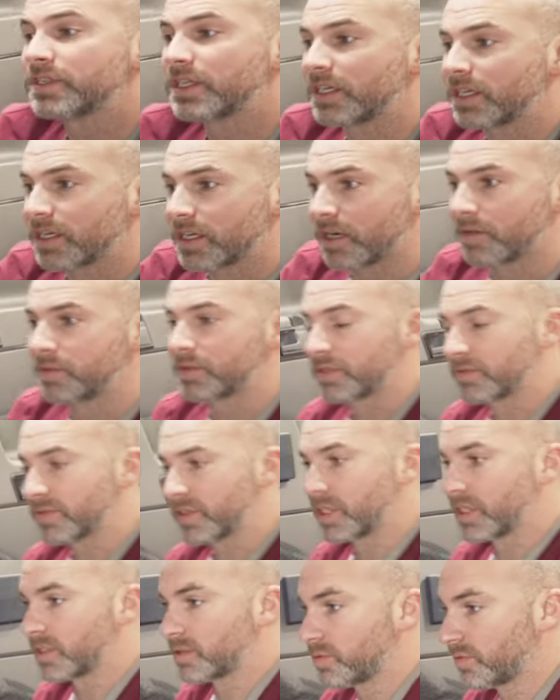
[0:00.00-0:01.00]
seen our carpeting
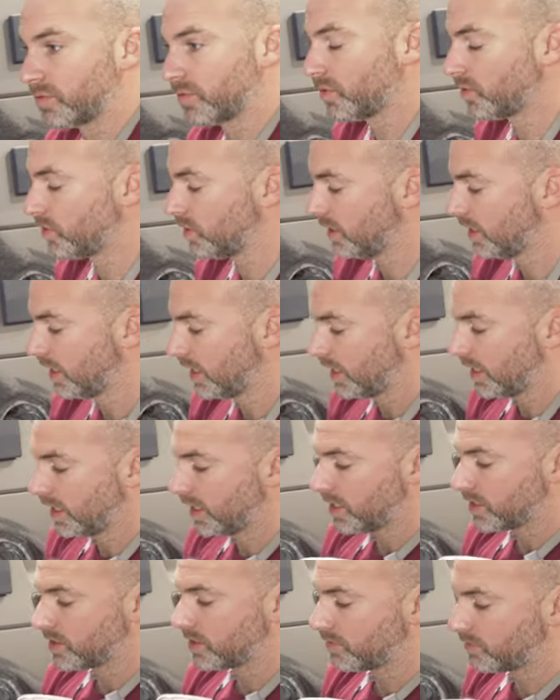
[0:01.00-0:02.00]
videos before,
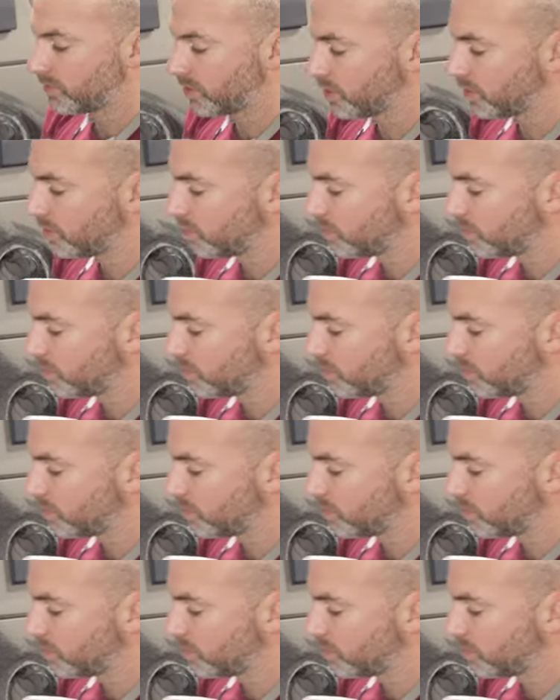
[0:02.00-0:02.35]
so you've got to